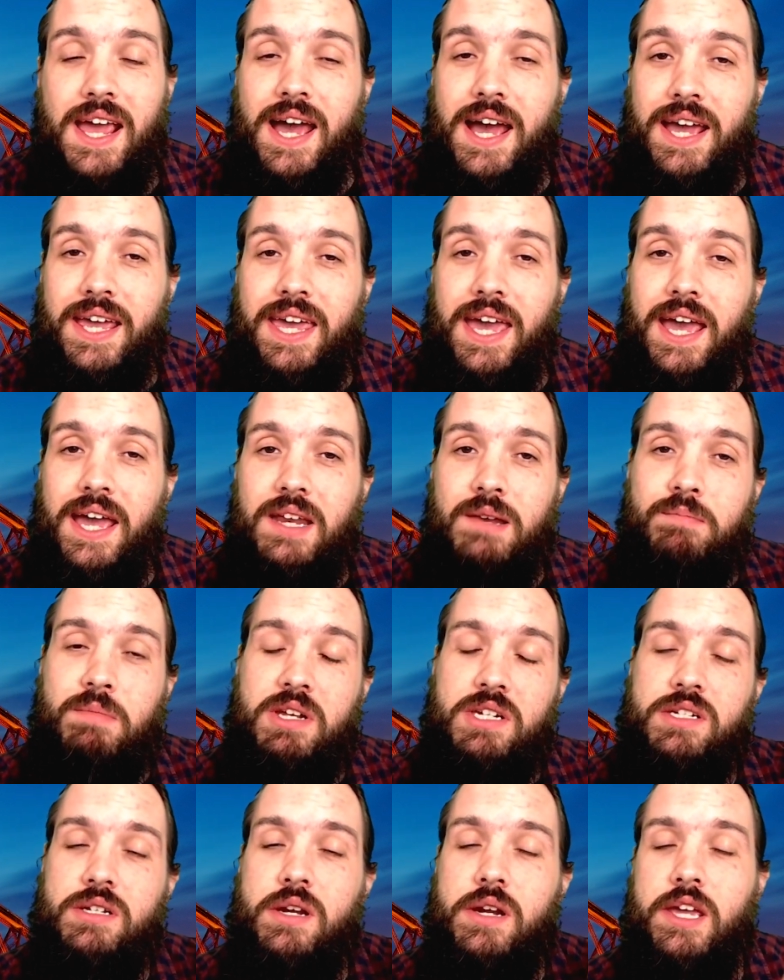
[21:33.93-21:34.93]
Again,
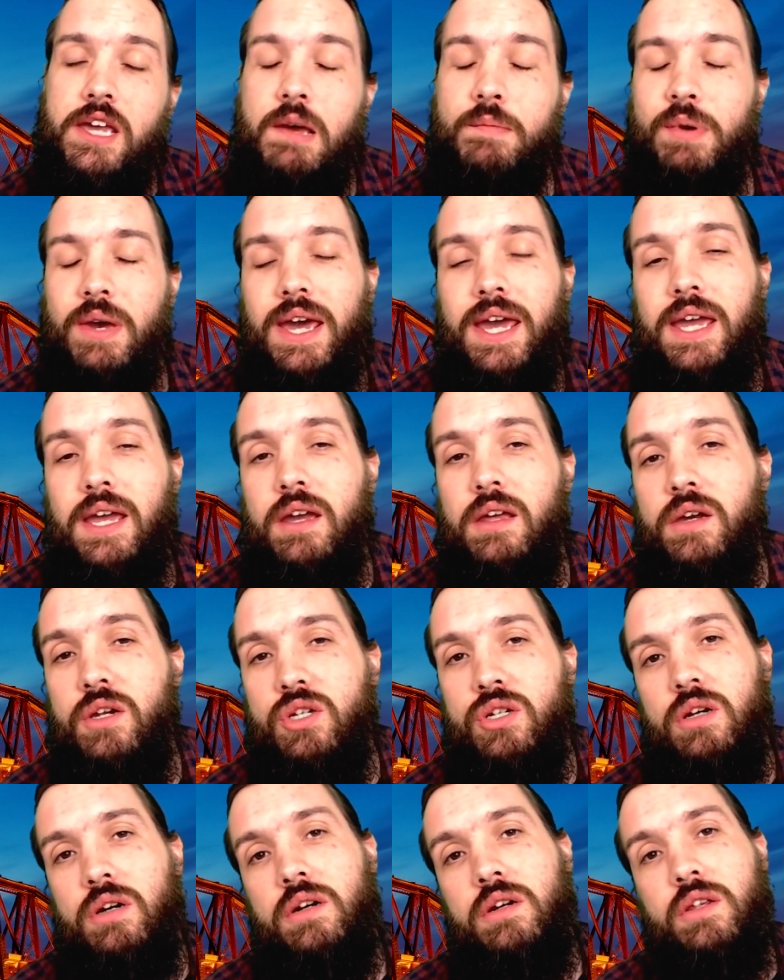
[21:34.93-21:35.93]
Mr. Gibb
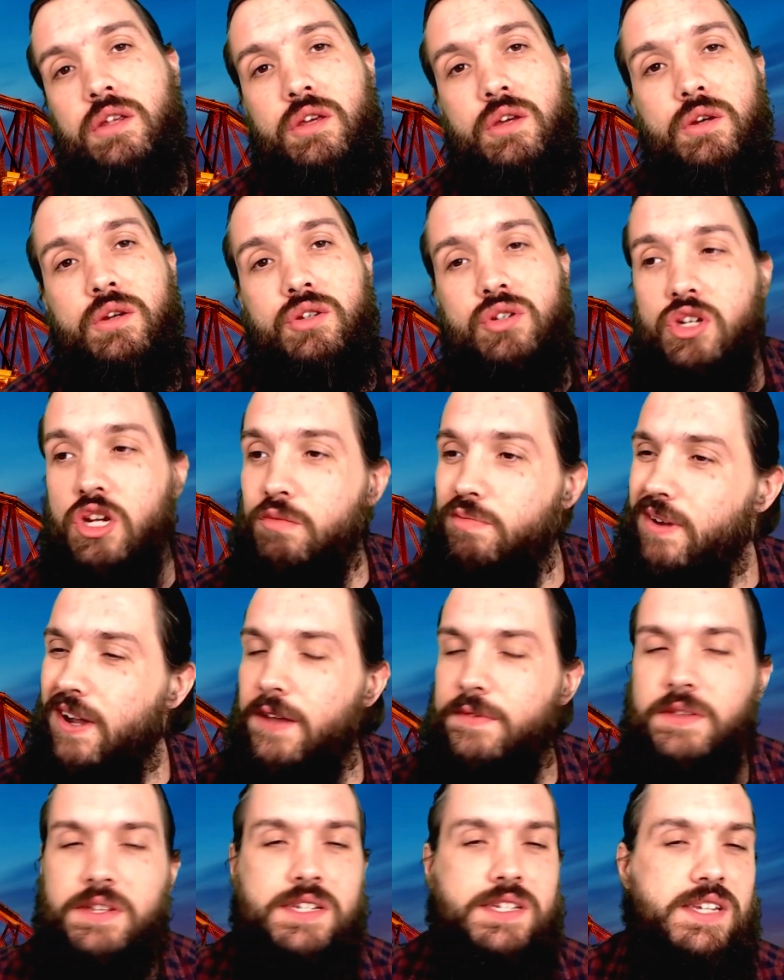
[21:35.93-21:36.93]
English on YouTube
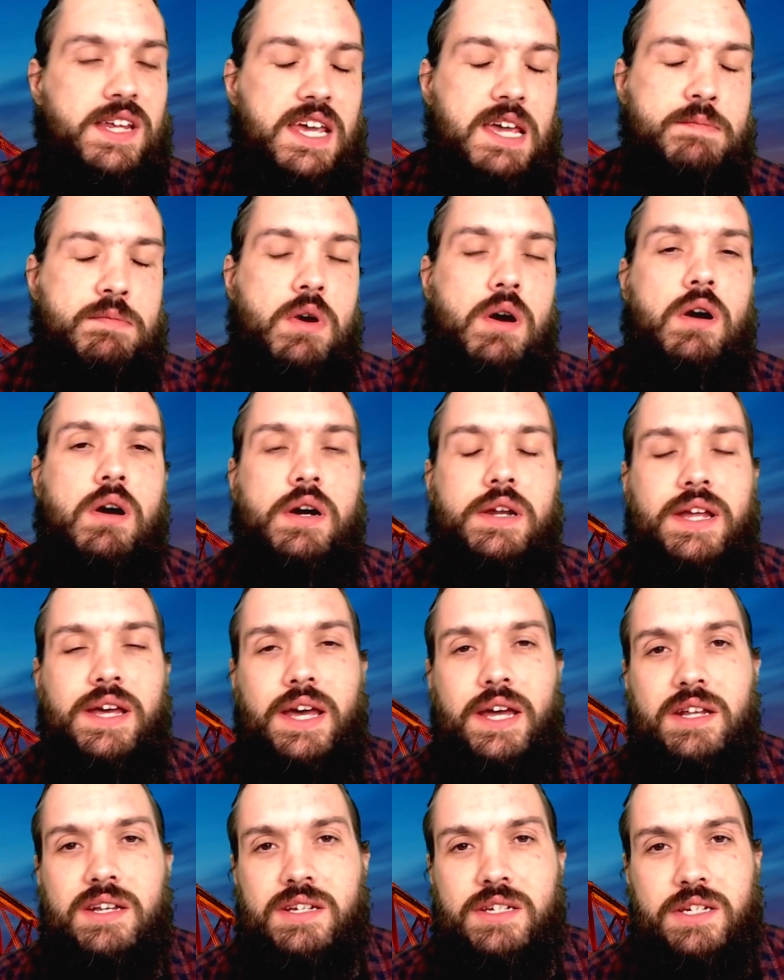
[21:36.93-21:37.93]
and the same on
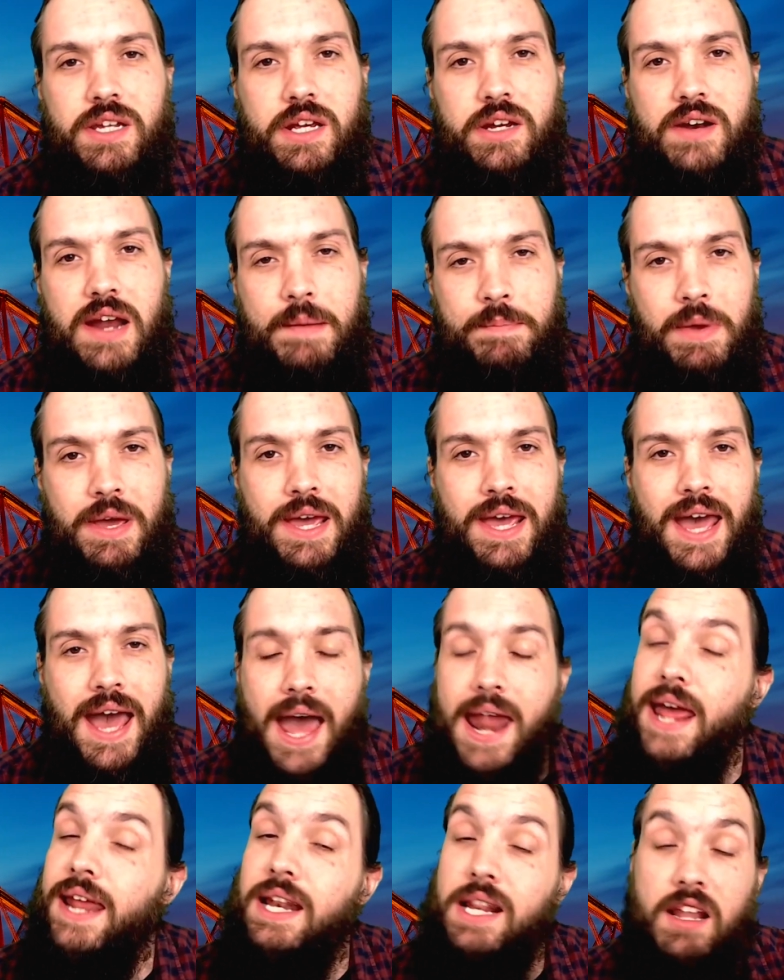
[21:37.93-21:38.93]
Instagram.
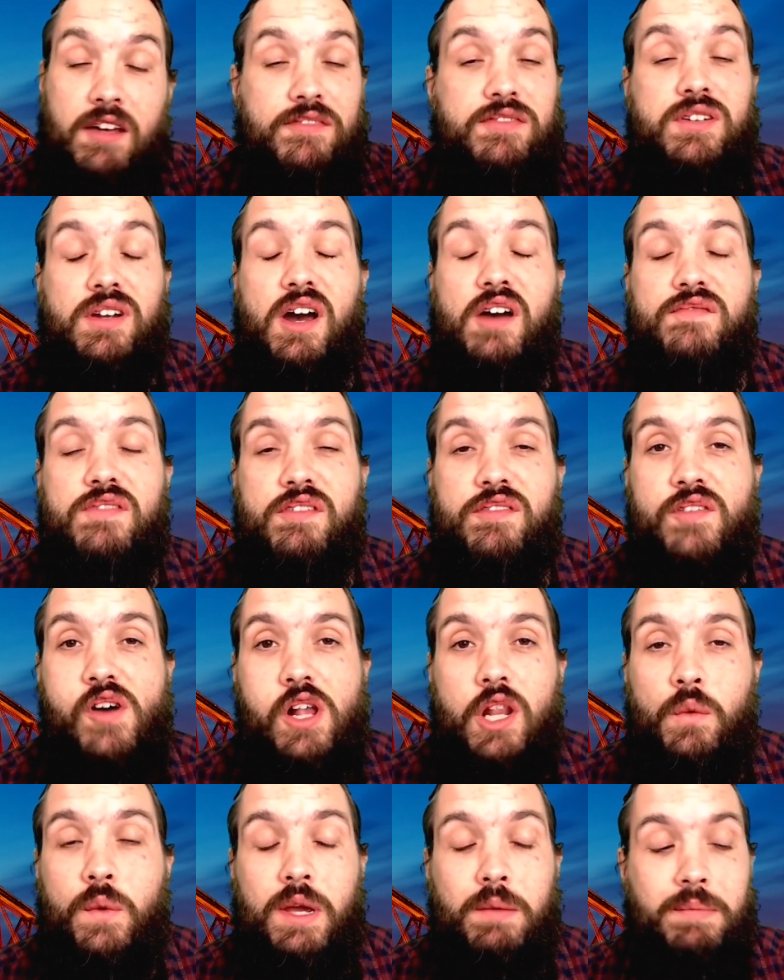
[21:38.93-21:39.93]
And I'd love to have you
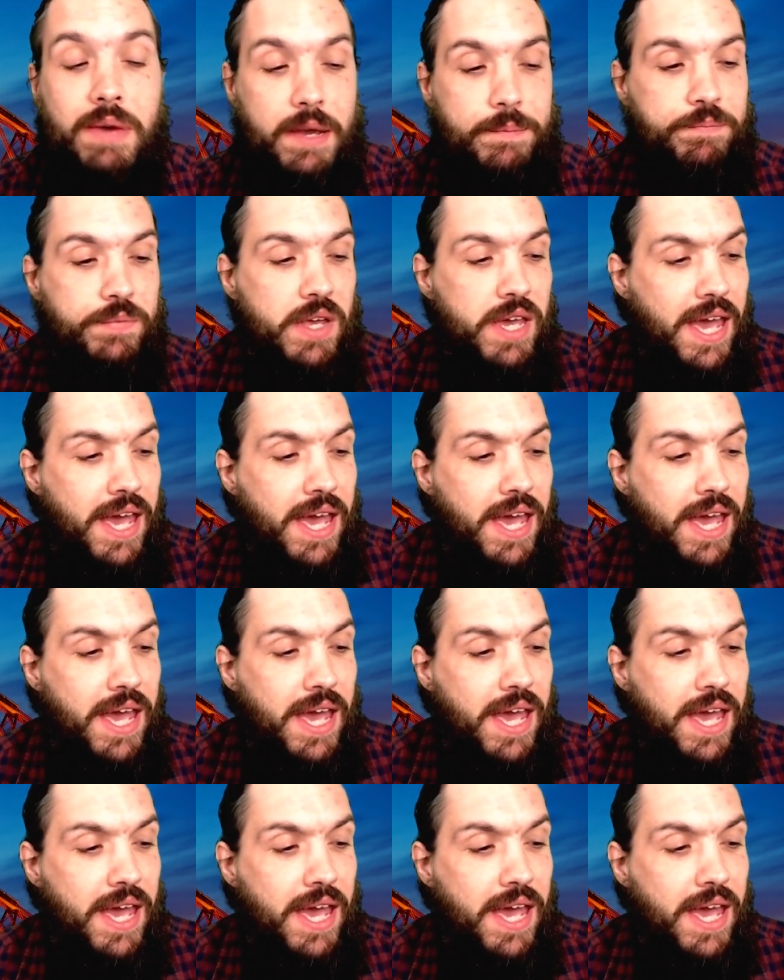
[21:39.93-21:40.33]
following me.